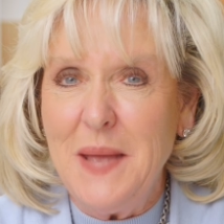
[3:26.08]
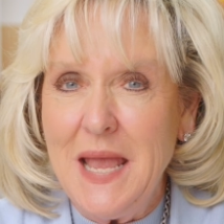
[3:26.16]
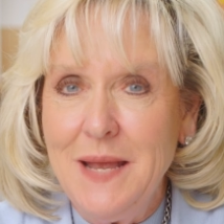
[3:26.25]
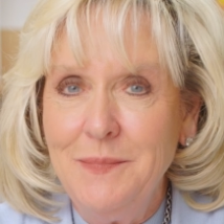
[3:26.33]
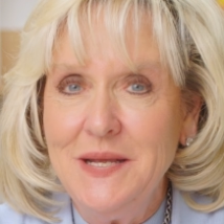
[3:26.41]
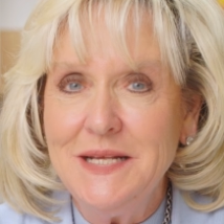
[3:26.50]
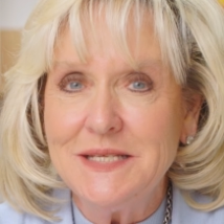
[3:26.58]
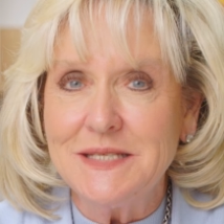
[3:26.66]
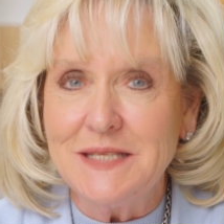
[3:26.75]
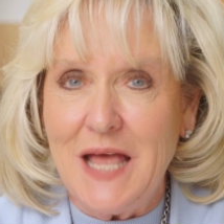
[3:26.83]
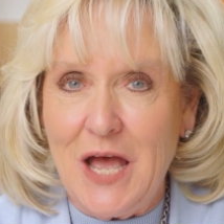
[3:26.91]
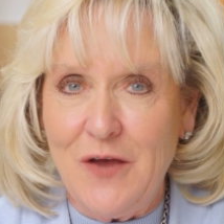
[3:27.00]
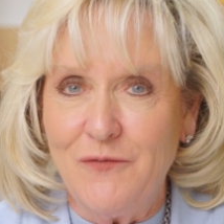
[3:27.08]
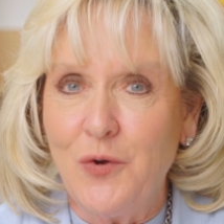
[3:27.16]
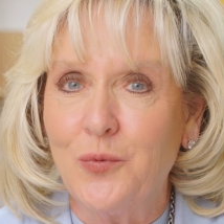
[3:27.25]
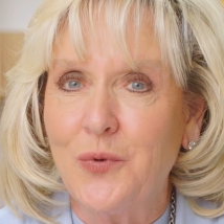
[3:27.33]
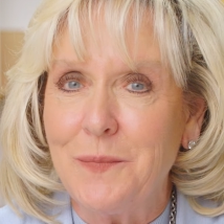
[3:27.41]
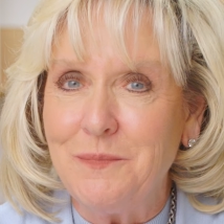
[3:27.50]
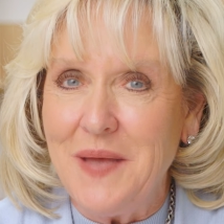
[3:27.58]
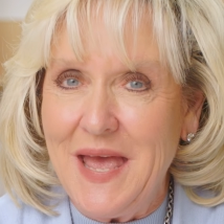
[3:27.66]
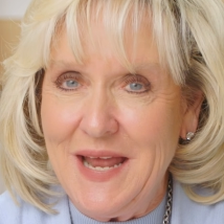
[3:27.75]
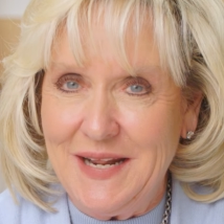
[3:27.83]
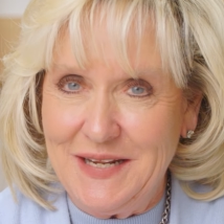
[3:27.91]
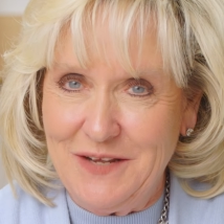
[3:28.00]
Babies love
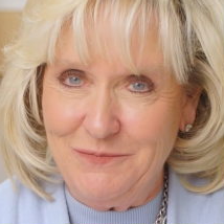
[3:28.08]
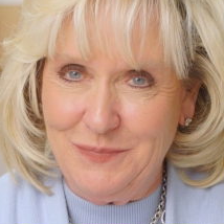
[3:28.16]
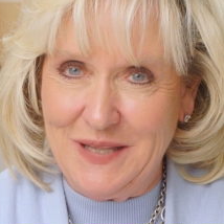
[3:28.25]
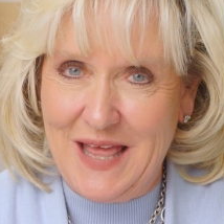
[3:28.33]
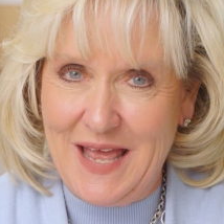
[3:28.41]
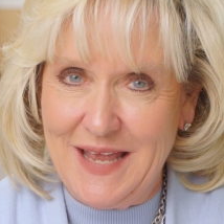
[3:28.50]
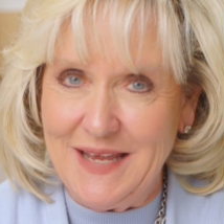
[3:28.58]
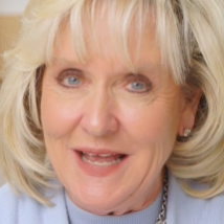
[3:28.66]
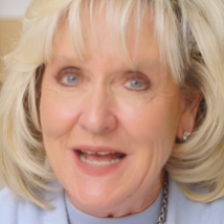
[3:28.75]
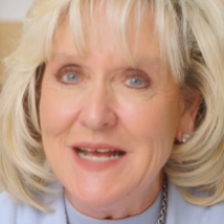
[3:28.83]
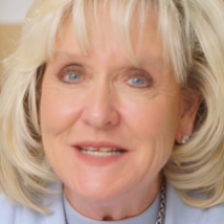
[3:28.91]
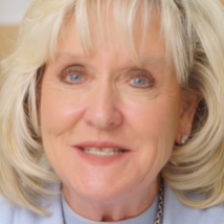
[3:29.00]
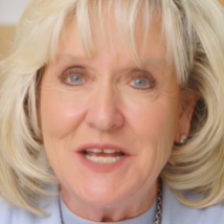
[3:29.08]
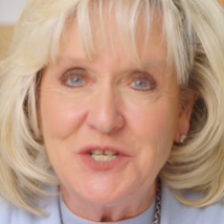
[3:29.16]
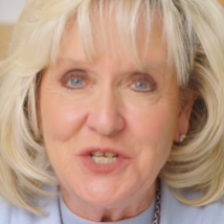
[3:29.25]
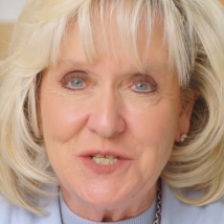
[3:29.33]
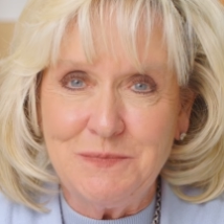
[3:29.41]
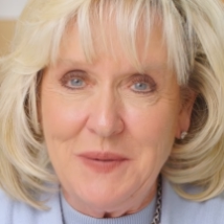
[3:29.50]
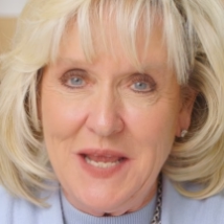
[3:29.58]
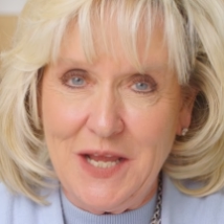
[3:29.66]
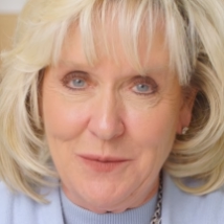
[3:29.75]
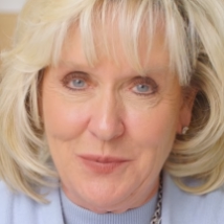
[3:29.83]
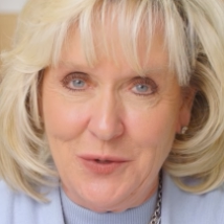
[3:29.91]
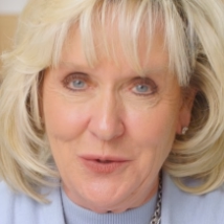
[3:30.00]
repetitive play, such as
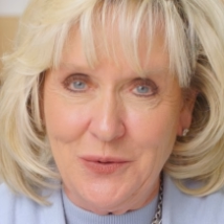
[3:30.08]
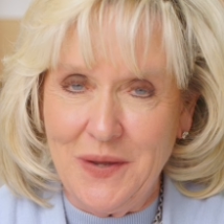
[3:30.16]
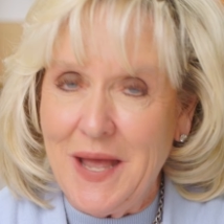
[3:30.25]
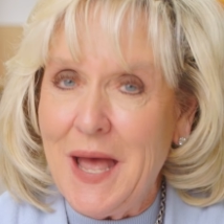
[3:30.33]
peekaboo.